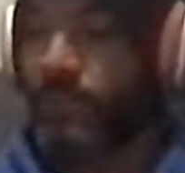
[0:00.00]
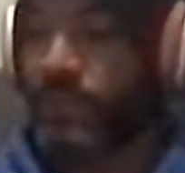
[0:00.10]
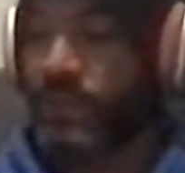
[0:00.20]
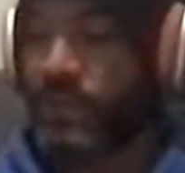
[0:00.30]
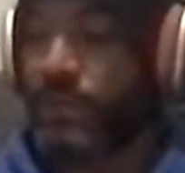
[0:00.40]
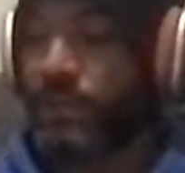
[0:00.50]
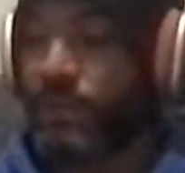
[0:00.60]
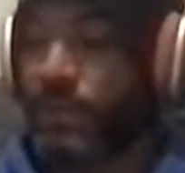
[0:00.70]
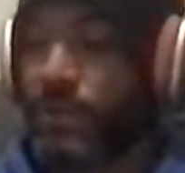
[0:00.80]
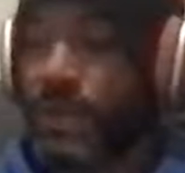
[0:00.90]
To stay
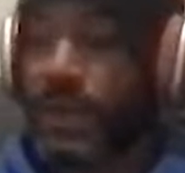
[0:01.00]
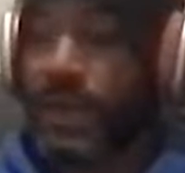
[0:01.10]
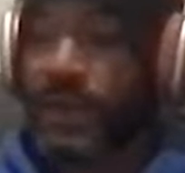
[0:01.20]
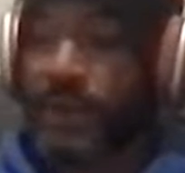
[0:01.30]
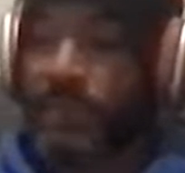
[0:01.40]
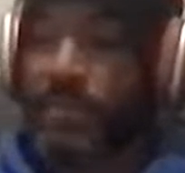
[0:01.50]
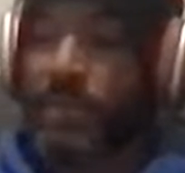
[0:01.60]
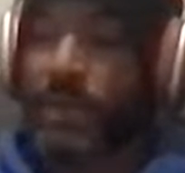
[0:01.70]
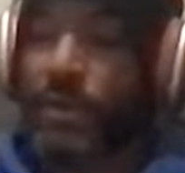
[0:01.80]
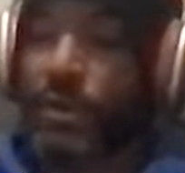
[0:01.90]
afloat, I kept up
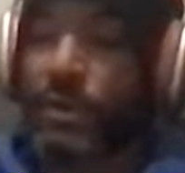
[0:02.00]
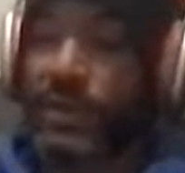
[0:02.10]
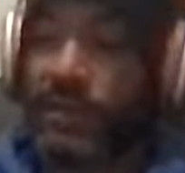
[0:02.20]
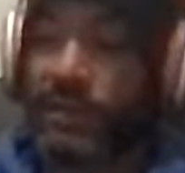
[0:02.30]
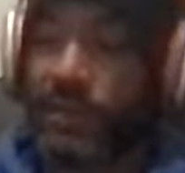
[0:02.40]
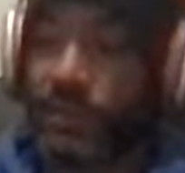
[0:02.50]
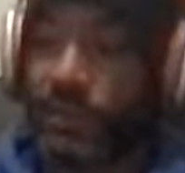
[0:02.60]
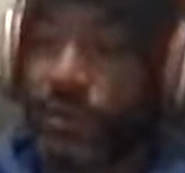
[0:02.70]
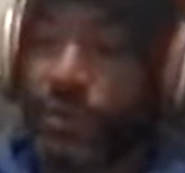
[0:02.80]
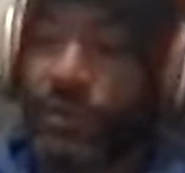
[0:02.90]
my card counting with
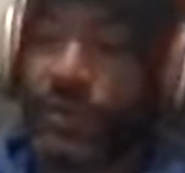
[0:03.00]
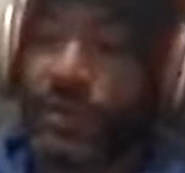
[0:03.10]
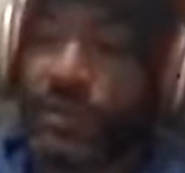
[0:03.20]
Corey,